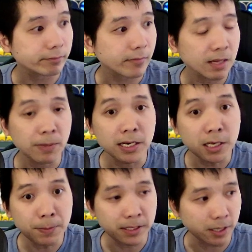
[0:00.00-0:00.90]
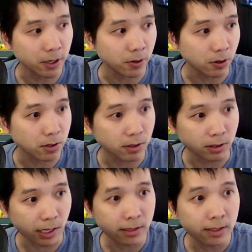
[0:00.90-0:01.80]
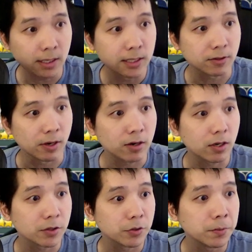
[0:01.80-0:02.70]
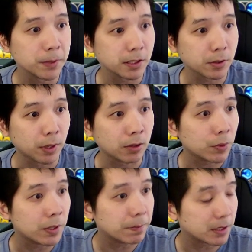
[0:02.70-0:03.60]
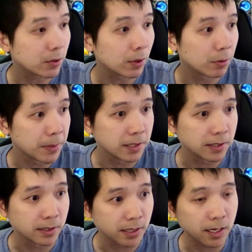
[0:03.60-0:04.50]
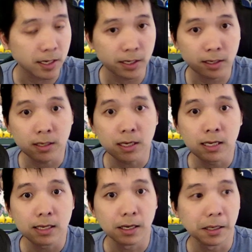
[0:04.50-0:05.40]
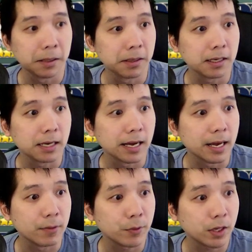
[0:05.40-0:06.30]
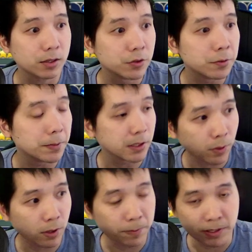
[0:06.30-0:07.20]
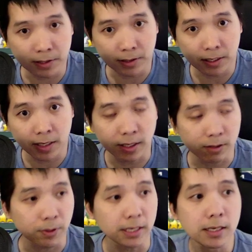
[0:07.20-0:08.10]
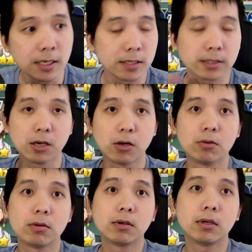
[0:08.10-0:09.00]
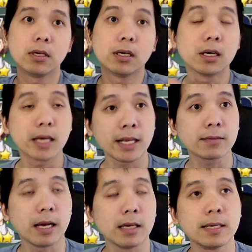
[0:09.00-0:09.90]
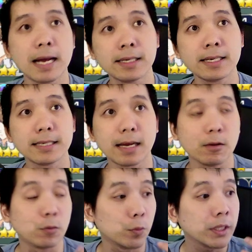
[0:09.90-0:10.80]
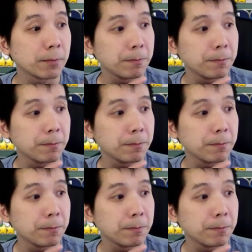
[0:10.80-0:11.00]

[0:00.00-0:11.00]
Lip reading: my DPS hero, okay? So I got 2 plus 12, 3 plus 12 pieces gear here, and we got 2 plus 12 pieces gear here, right? So again, another thing is that like which